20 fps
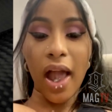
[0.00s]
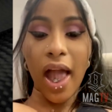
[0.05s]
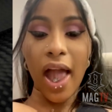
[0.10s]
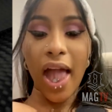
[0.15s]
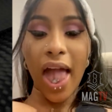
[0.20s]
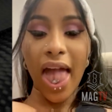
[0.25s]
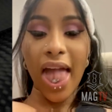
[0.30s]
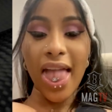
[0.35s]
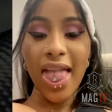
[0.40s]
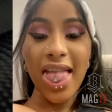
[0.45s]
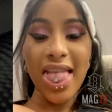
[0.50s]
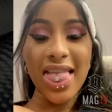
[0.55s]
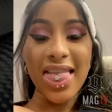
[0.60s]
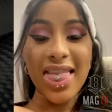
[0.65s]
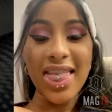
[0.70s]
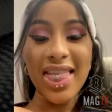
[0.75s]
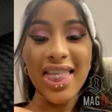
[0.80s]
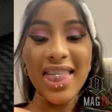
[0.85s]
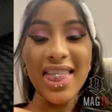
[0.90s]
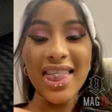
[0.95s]

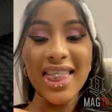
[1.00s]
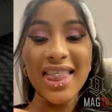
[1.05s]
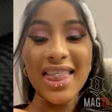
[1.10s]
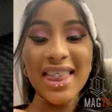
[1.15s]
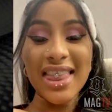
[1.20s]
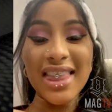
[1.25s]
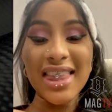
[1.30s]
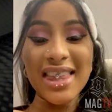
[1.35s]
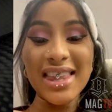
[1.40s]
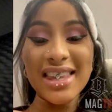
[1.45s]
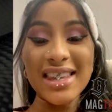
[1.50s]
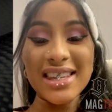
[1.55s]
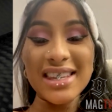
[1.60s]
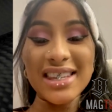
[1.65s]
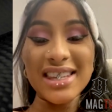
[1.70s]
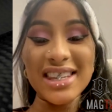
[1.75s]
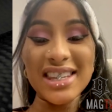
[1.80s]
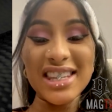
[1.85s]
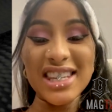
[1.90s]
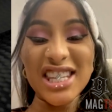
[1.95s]

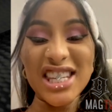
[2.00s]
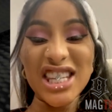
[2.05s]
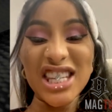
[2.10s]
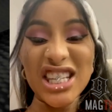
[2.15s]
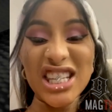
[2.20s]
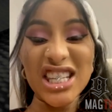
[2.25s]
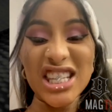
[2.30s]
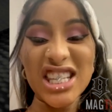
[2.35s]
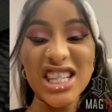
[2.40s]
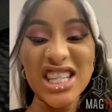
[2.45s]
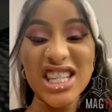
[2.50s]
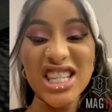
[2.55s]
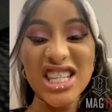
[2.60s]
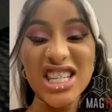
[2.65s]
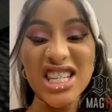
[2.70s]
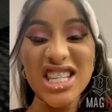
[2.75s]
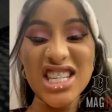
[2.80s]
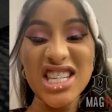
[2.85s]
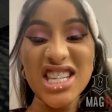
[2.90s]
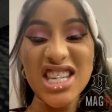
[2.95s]

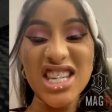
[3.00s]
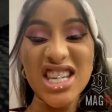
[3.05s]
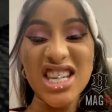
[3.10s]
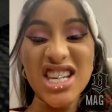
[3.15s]
No one is speaking in this clip.